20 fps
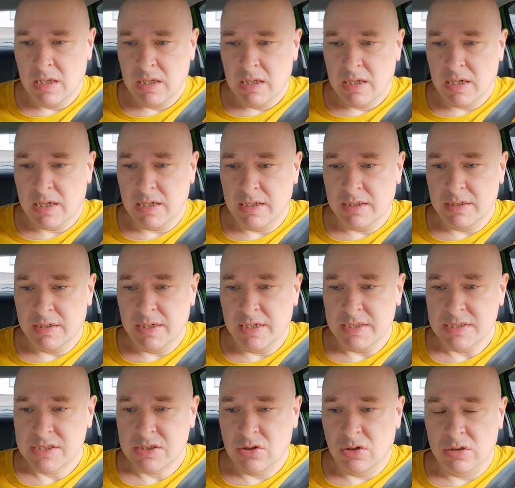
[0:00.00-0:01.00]
and
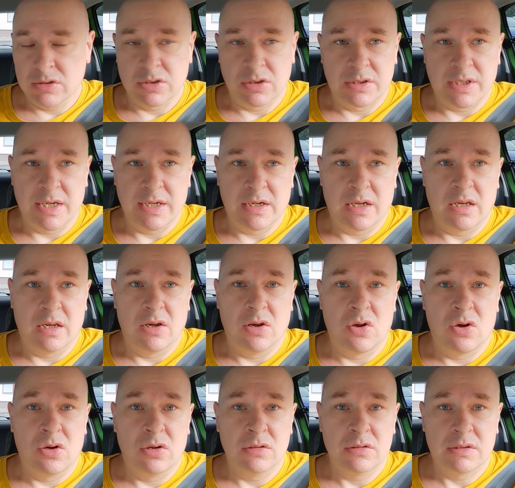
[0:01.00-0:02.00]
it's going to take a
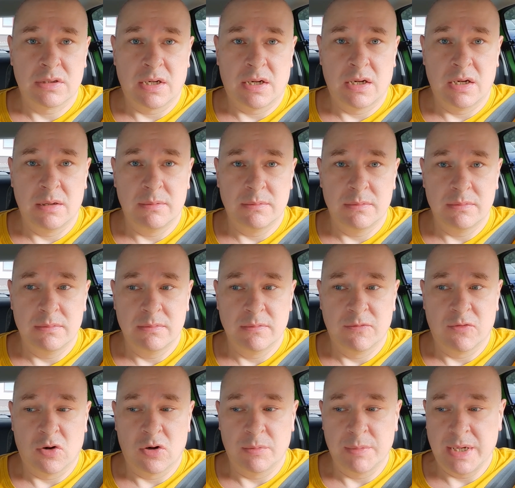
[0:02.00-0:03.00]
long time
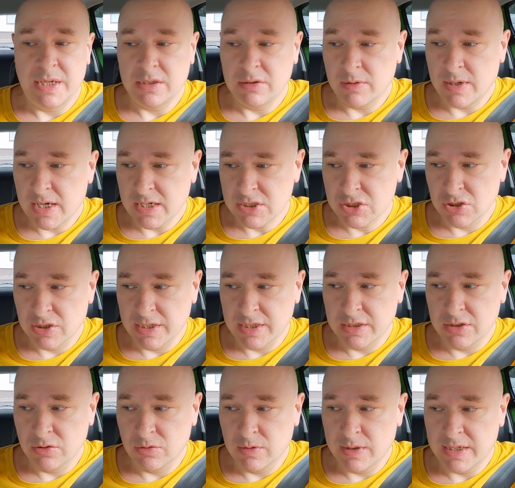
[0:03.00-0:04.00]
for me to actually
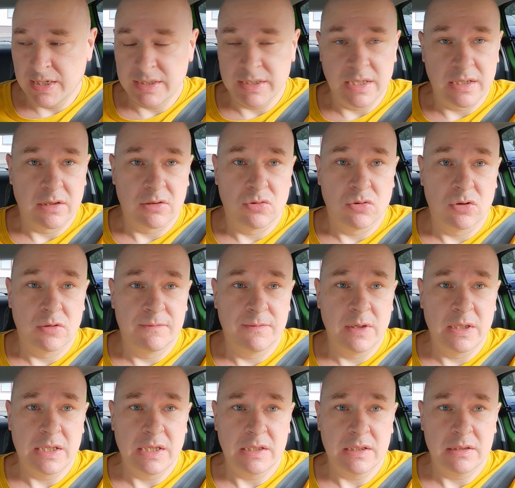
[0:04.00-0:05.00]
do anything good
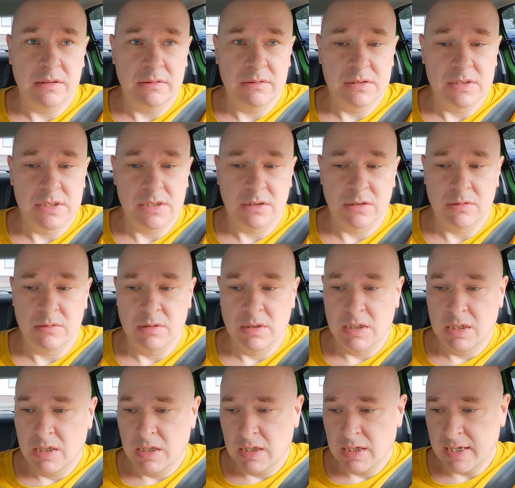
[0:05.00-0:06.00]
with it. So
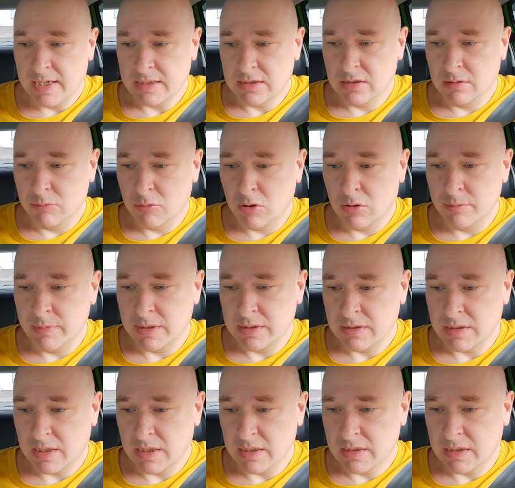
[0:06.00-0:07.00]
at the moment
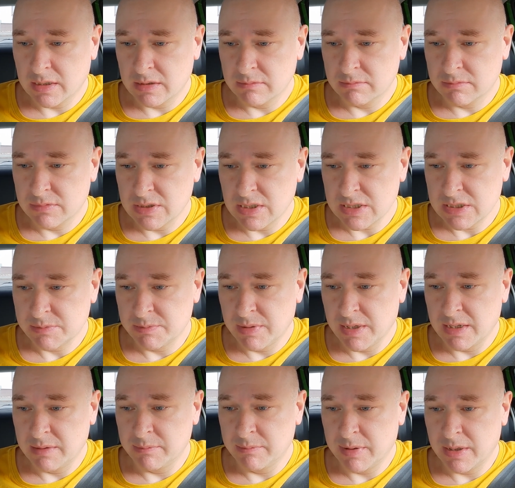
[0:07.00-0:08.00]
I can just
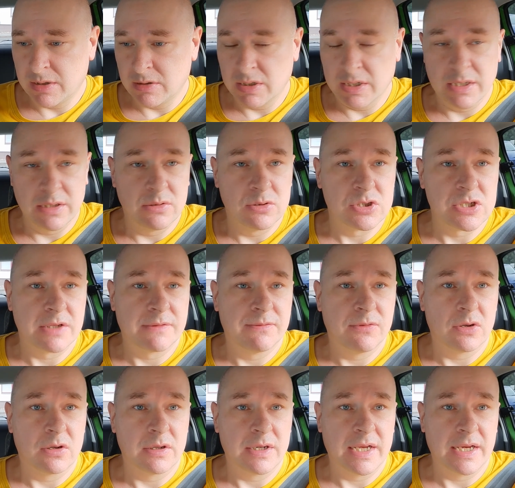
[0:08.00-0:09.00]
barely use it
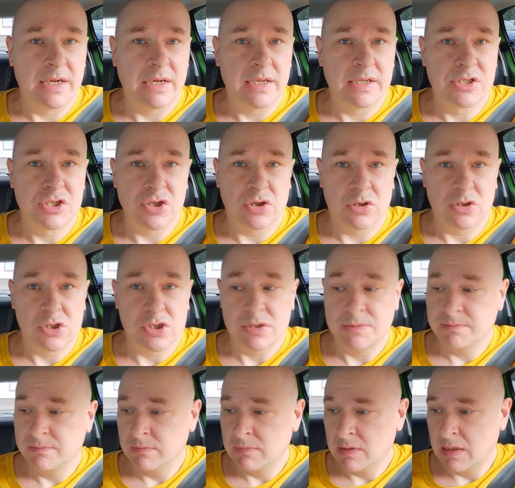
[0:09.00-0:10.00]
for daily chores.
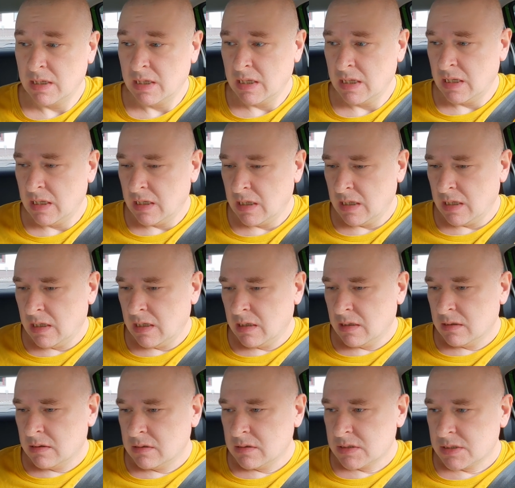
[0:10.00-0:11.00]

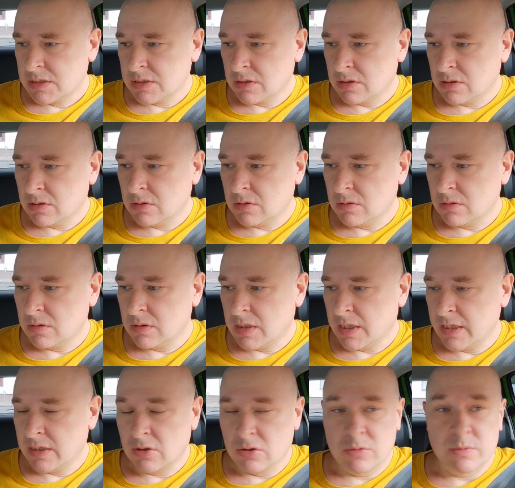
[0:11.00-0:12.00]
So
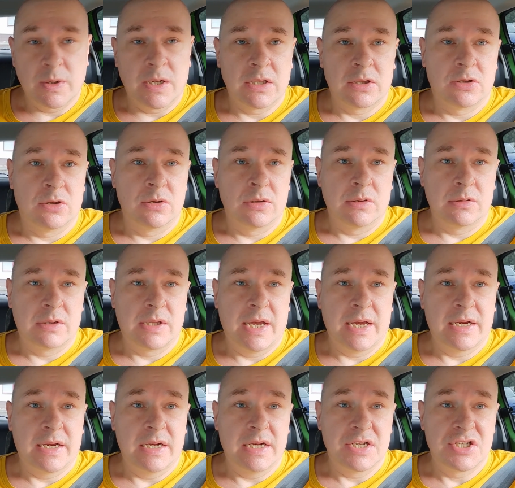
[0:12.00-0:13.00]
I don't want to
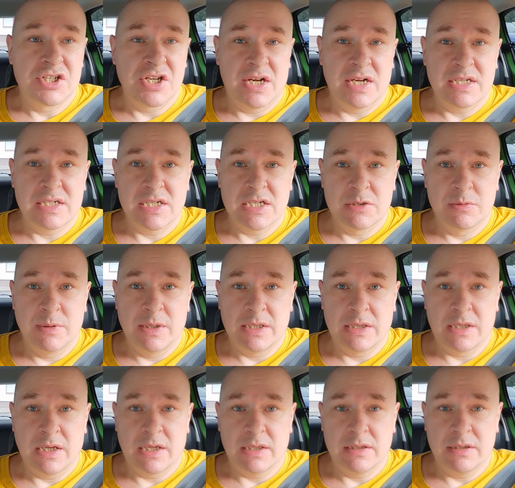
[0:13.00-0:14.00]
take any chances with
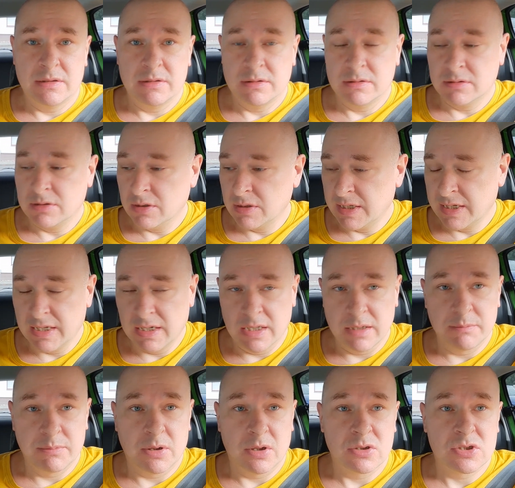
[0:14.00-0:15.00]
that, the
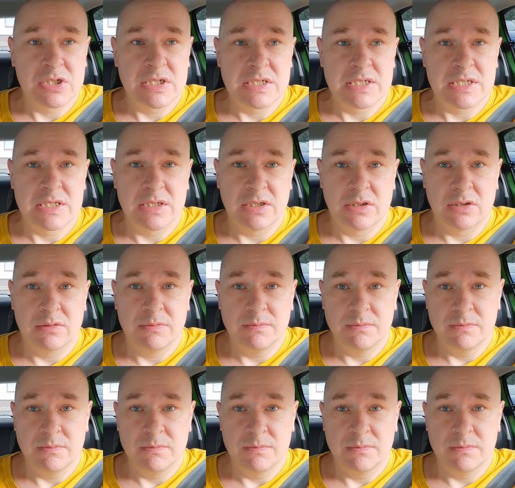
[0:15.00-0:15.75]
healing process. So